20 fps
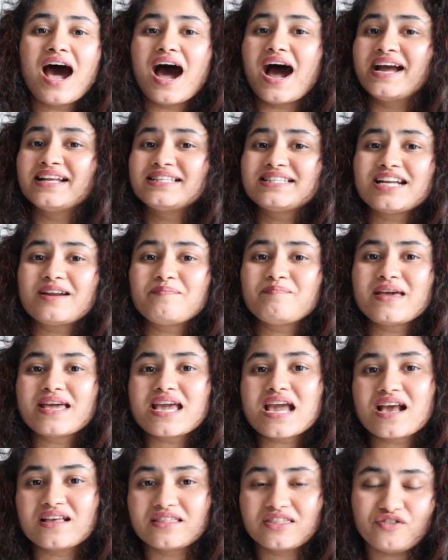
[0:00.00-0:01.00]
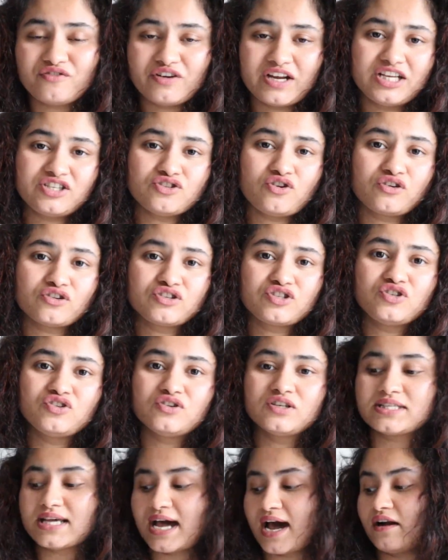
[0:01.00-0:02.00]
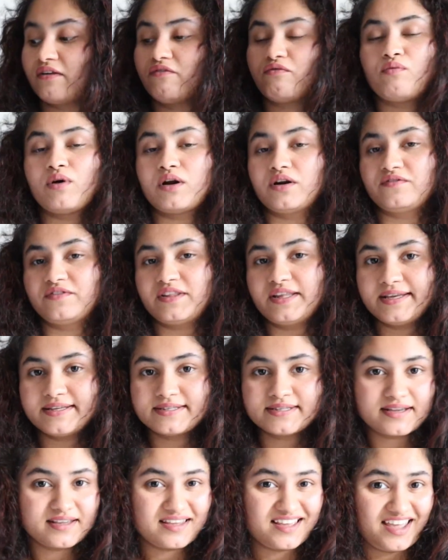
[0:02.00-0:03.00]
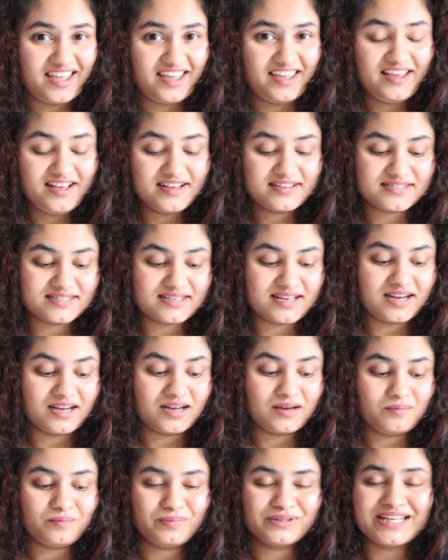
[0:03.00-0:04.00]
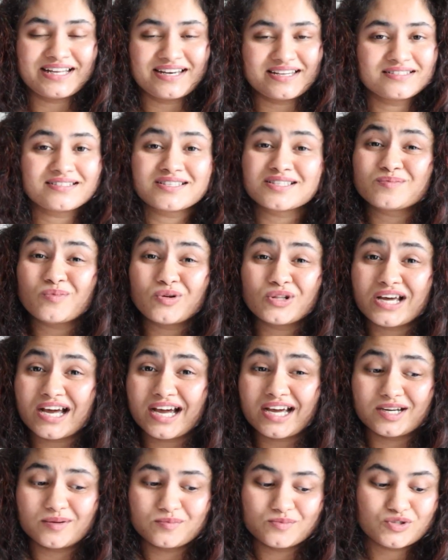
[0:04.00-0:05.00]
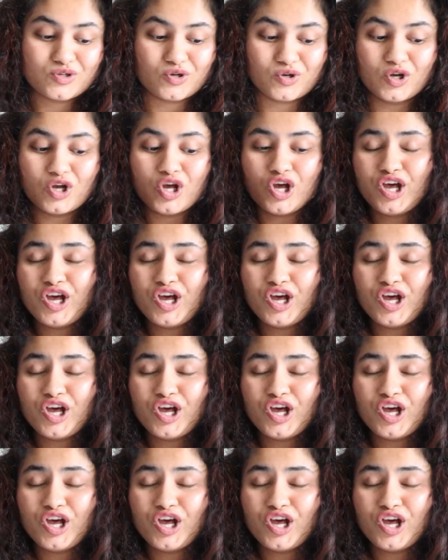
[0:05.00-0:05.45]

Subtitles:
I ended up making 3 dog snows out of one of these cakes, but that is a smaller item, so